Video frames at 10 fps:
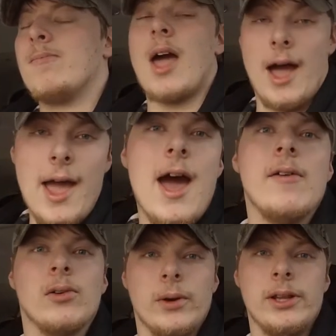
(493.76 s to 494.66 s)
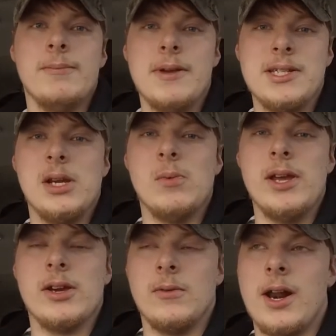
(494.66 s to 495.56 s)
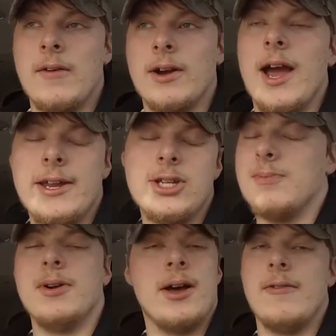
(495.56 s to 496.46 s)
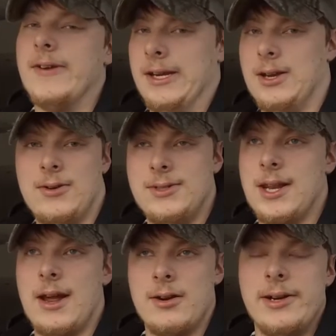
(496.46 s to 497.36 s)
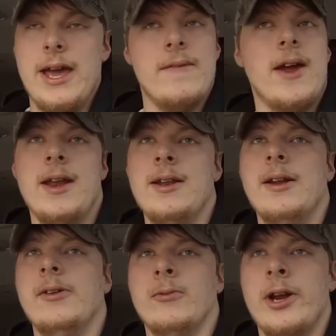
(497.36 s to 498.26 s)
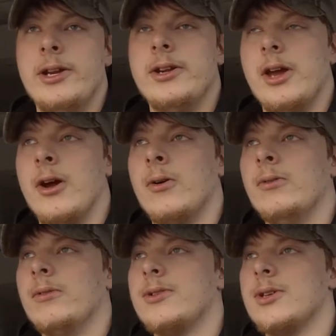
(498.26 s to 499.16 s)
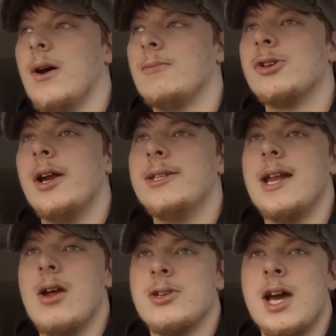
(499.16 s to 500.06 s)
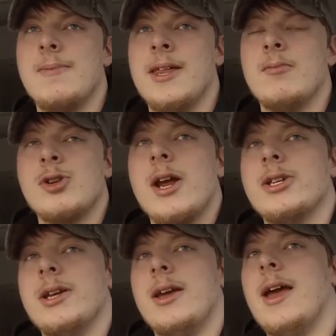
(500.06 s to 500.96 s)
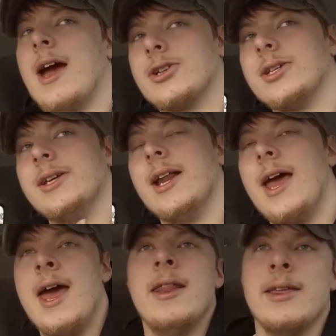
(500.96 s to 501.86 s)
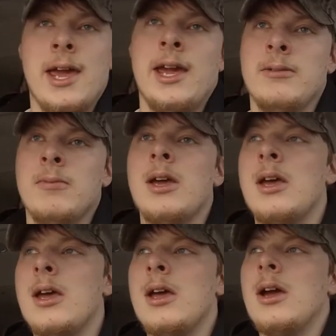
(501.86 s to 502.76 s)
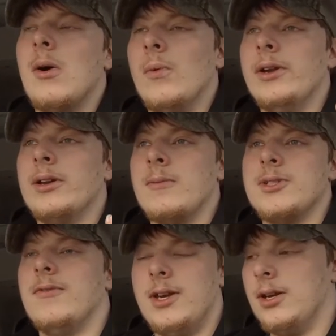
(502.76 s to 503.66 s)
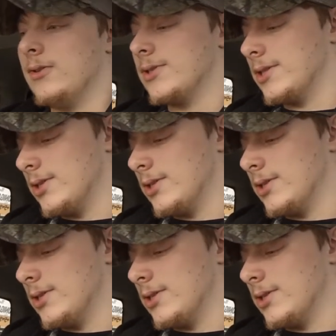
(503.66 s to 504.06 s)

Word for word: I have a really busy week or whatever, I can just put out videos that I already have edited and ready to go. So I'm trying to stay on top of that. I'm trying to actually get ahead of the game when it comes to videos.